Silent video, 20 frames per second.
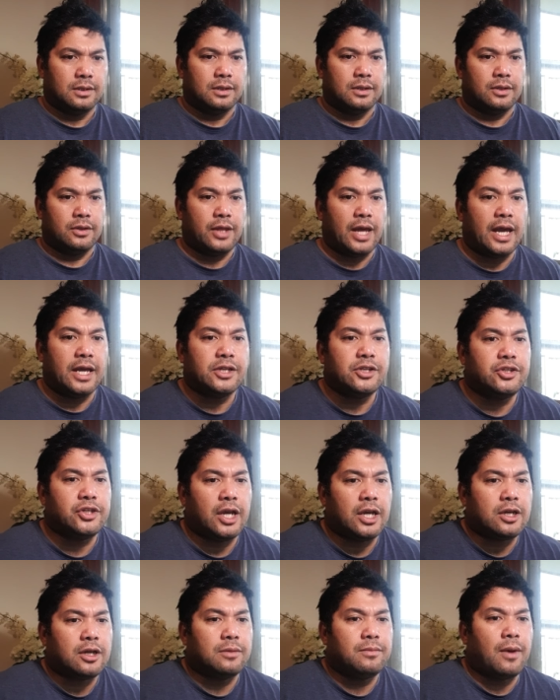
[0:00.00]
Then
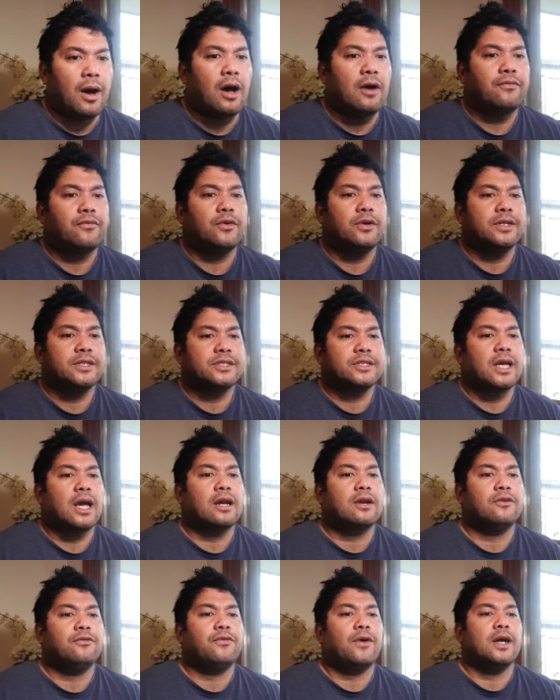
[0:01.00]
Jacob offered a
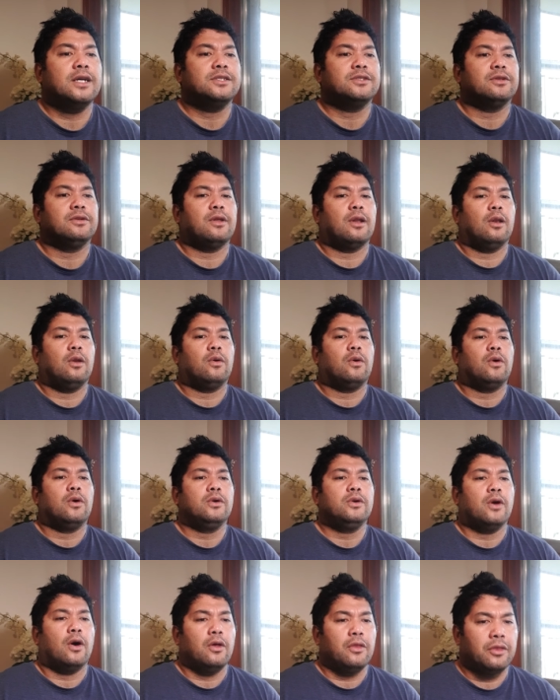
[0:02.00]
sacrifice to the
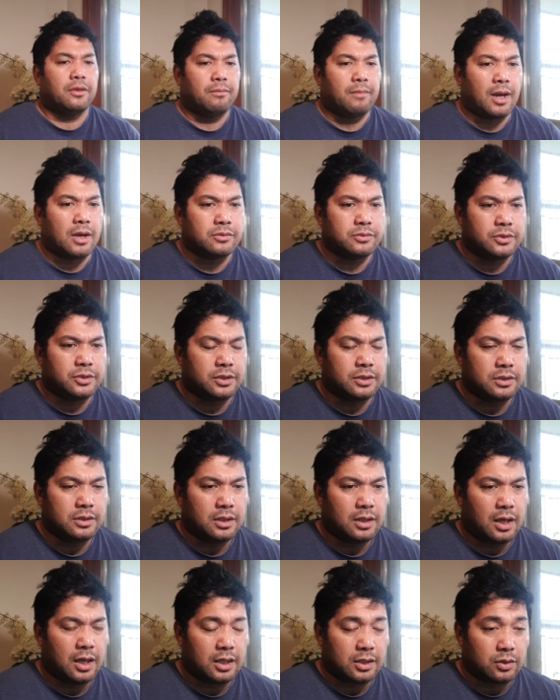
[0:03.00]
Lord on the mountain
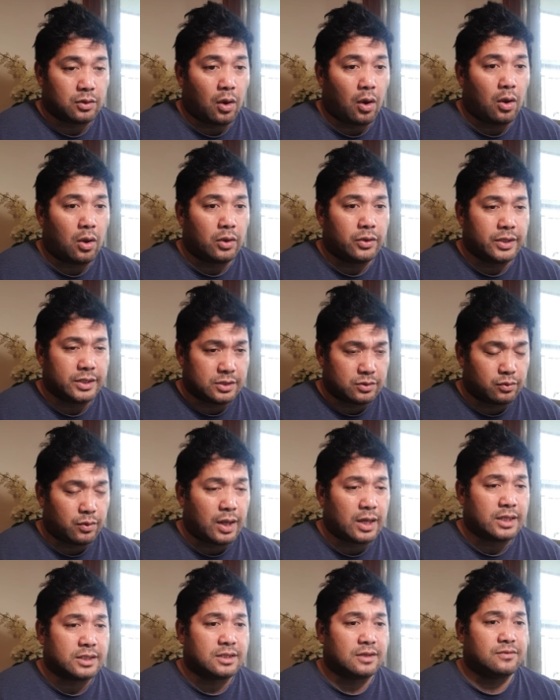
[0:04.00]
and called his
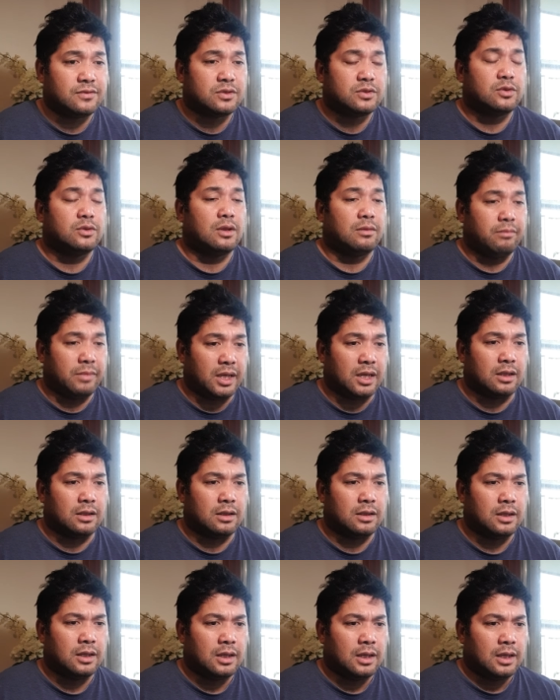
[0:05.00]
relatives to the
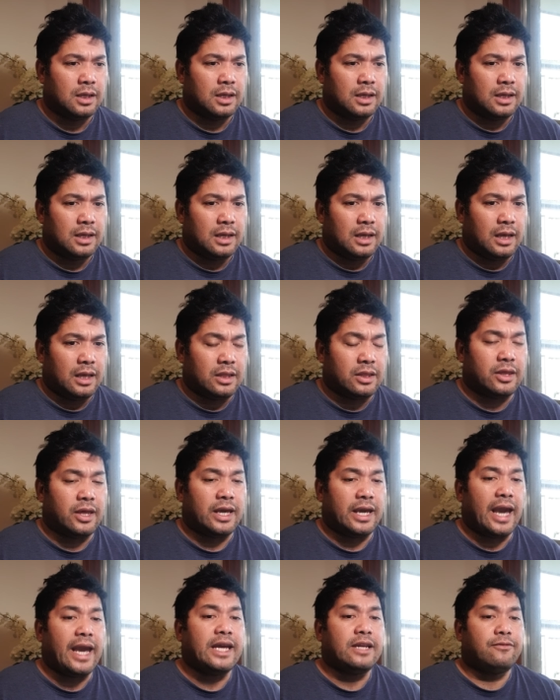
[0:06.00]
meal, and
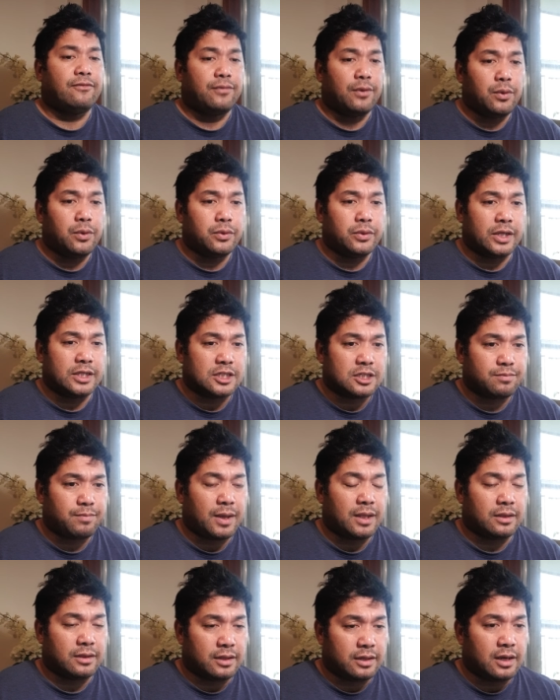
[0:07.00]
they ate food and
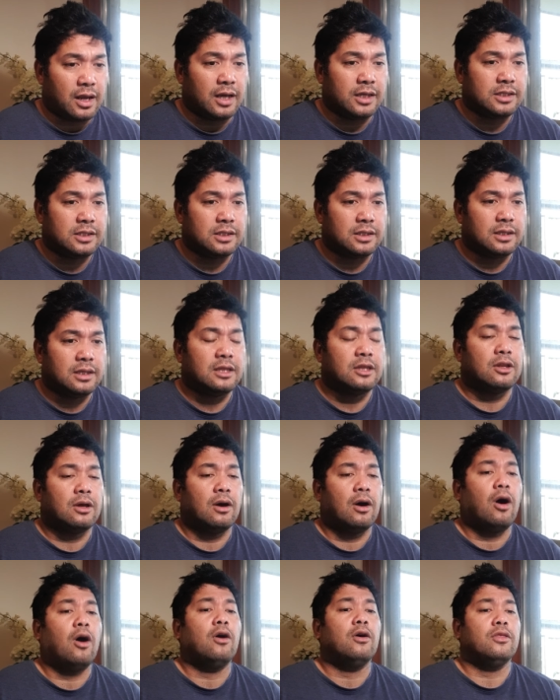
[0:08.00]
spent the night in,
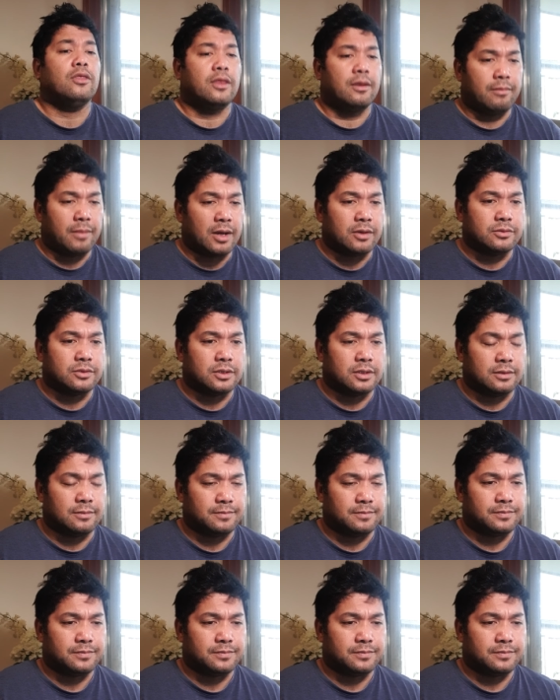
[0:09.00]
on the mountain.